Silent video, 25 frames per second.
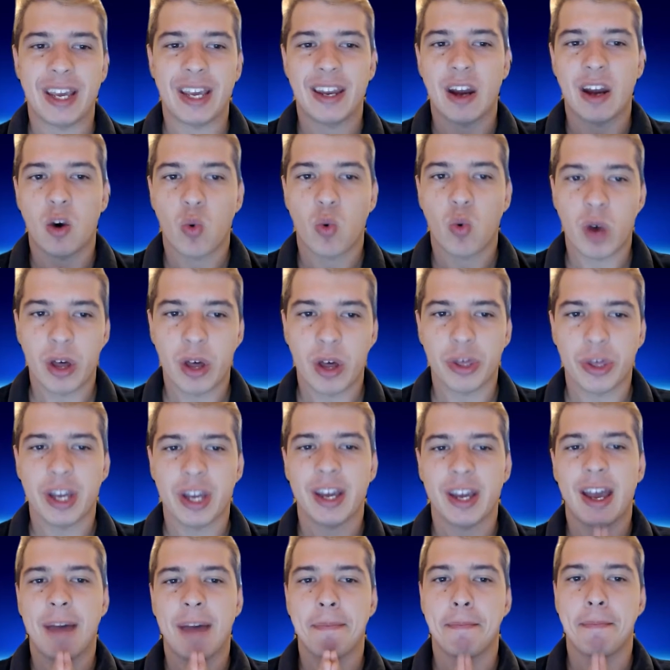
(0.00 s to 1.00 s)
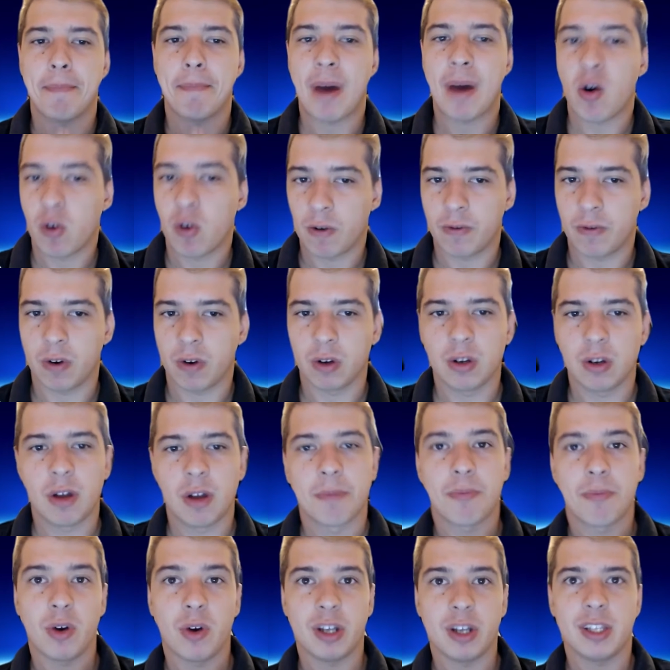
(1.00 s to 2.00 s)
in a wealthy and powerful
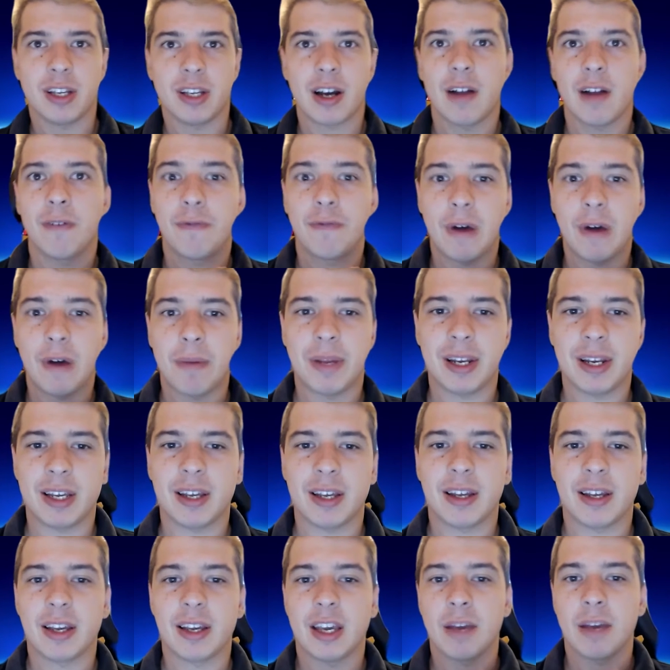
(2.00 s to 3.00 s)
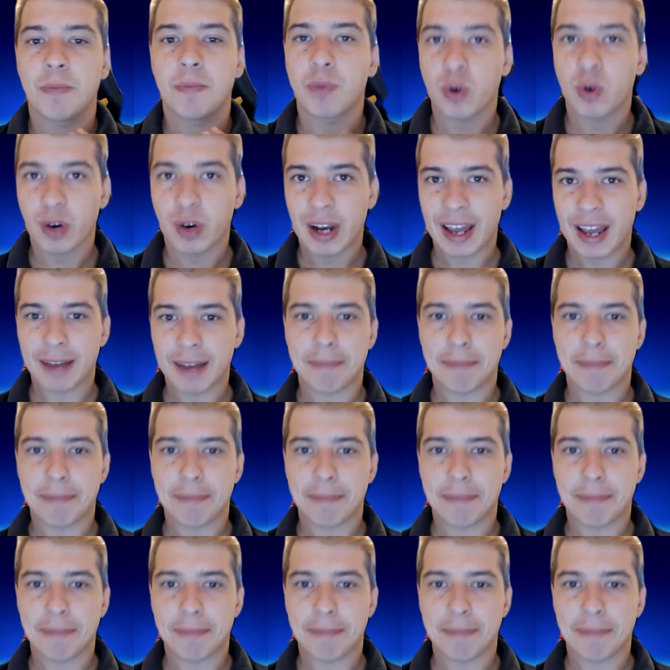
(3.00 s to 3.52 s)
political family in Brookline,